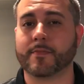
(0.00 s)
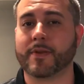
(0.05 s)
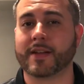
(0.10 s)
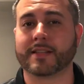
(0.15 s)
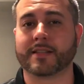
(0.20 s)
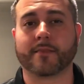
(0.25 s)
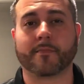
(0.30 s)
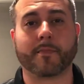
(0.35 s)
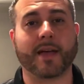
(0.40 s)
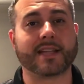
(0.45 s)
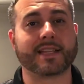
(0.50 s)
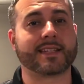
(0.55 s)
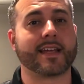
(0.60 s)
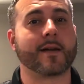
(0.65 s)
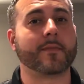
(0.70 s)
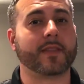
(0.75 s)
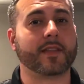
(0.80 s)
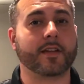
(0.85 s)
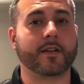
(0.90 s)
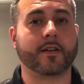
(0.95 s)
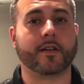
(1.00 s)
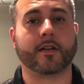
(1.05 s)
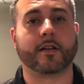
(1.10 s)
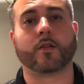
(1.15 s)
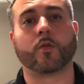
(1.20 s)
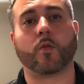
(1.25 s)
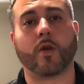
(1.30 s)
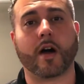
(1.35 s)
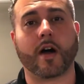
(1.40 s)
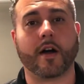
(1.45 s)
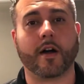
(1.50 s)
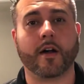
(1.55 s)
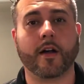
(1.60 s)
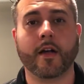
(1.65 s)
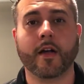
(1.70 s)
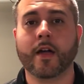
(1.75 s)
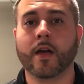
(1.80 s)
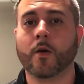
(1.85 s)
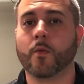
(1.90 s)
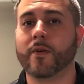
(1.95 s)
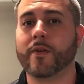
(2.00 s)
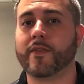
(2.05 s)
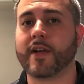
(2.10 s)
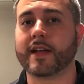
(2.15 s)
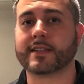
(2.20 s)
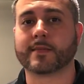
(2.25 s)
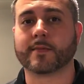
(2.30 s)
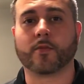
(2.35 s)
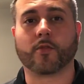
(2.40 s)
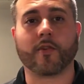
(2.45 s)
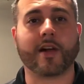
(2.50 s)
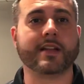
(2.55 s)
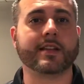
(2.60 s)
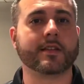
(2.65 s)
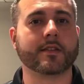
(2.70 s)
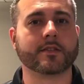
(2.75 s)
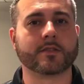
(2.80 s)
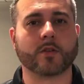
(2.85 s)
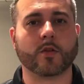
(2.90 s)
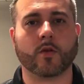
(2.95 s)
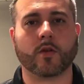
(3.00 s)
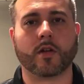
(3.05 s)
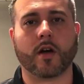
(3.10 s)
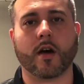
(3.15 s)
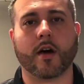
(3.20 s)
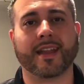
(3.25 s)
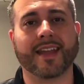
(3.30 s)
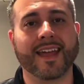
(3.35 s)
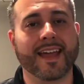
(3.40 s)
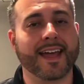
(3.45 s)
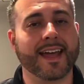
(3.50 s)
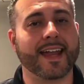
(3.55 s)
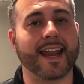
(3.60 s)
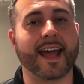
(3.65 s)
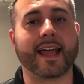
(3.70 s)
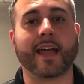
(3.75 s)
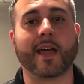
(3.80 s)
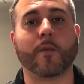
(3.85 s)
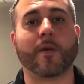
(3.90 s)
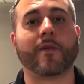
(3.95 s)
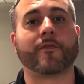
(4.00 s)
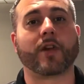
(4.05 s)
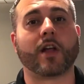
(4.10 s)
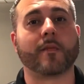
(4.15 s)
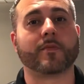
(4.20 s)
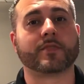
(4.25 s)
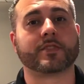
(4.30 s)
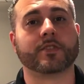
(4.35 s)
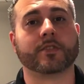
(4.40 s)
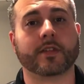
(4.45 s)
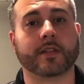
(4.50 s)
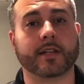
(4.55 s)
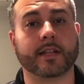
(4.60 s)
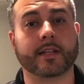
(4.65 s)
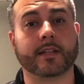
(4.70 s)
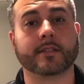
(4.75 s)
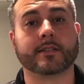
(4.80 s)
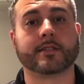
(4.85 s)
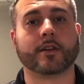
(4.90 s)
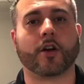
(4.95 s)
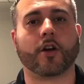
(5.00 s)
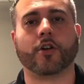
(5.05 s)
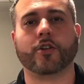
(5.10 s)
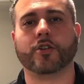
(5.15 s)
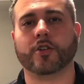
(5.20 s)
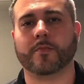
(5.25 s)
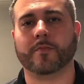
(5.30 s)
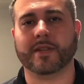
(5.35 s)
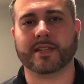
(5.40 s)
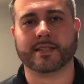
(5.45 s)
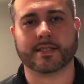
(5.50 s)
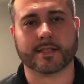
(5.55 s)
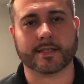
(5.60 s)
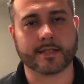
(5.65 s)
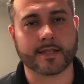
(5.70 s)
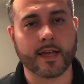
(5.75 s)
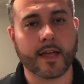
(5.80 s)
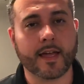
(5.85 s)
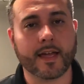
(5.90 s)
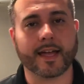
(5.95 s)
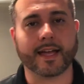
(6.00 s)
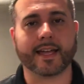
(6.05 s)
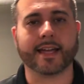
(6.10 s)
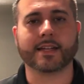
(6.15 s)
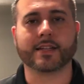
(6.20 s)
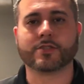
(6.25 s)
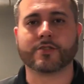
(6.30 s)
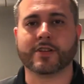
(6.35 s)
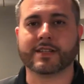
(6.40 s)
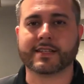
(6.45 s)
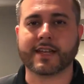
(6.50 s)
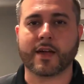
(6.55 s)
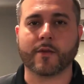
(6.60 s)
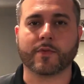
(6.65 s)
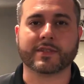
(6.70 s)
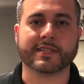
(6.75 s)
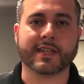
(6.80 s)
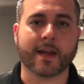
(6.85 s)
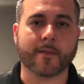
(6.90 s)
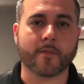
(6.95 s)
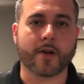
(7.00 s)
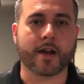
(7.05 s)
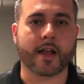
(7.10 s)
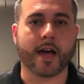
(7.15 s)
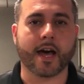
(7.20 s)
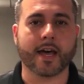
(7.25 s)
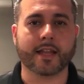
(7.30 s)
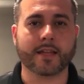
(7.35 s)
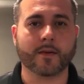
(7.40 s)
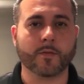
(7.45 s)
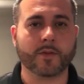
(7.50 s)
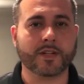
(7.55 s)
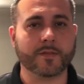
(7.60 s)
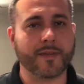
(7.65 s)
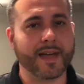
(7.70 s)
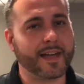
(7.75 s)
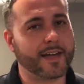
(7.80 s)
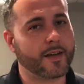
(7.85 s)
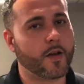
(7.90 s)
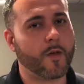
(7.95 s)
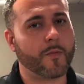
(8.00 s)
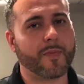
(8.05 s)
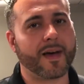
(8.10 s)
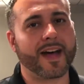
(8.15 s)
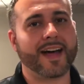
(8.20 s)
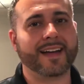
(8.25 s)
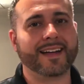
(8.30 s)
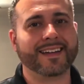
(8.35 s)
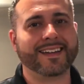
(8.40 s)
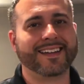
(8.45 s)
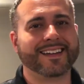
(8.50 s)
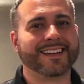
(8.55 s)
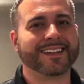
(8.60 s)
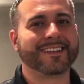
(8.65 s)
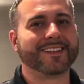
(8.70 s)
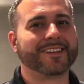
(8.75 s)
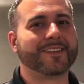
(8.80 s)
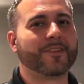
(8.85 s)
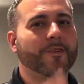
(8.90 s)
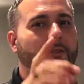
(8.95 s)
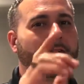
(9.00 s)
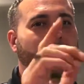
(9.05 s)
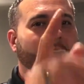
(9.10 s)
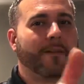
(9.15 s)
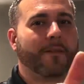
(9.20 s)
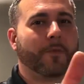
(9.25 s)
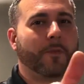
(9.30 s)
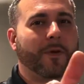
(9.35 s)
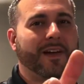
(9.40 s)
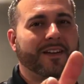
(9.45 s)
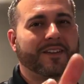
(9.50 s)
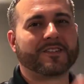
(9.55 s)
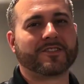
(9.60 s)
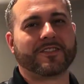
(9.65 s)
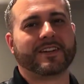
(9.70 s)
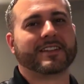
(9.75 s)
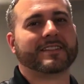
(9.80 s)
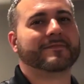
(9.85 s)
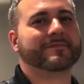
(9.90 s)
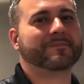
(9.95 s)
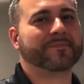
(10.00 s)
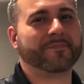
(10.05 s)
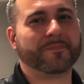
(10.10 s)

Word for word: you pick the best time of the year to inquire. We've got some great deals going on, and I can't wait for the opportunity to earn your business. Again, Trent Tate with Tameron Honda, and when you make it on by, you're gonna love the way you're treated.